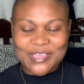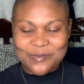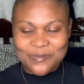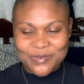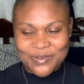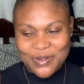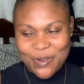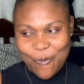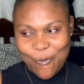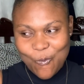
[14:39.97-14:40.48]
you
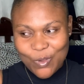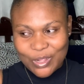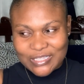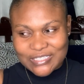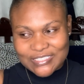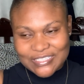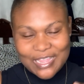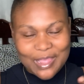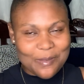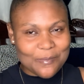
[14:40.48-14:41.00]
wanna know
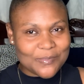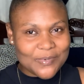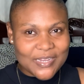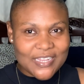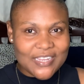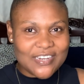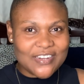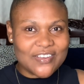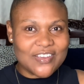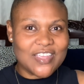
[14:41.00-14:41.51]
what's happening,
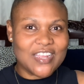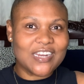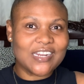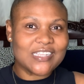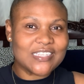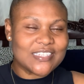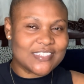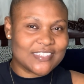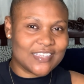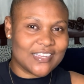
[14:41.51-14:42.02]
you know, it
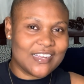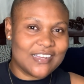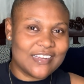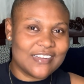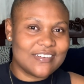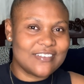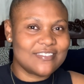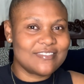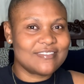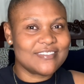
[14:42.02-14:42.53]
is
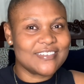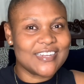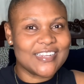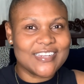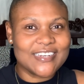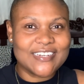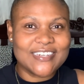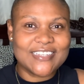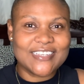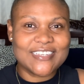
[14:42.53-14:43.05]
gone, no
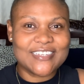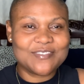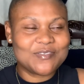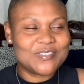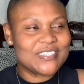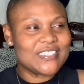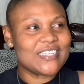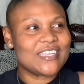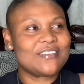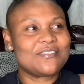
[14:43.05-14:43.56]
lale, and
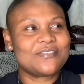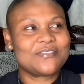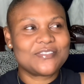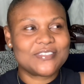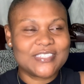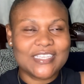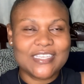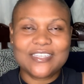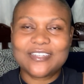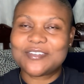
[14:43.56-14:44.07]
myself
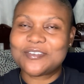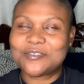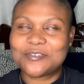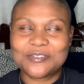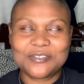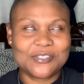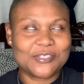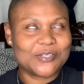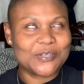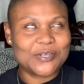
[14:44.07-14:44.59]
say, oh
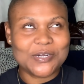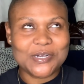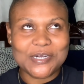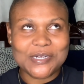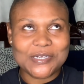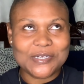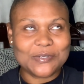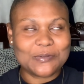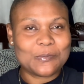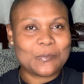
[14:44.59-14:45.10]

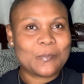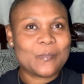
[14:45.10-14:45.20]
lord.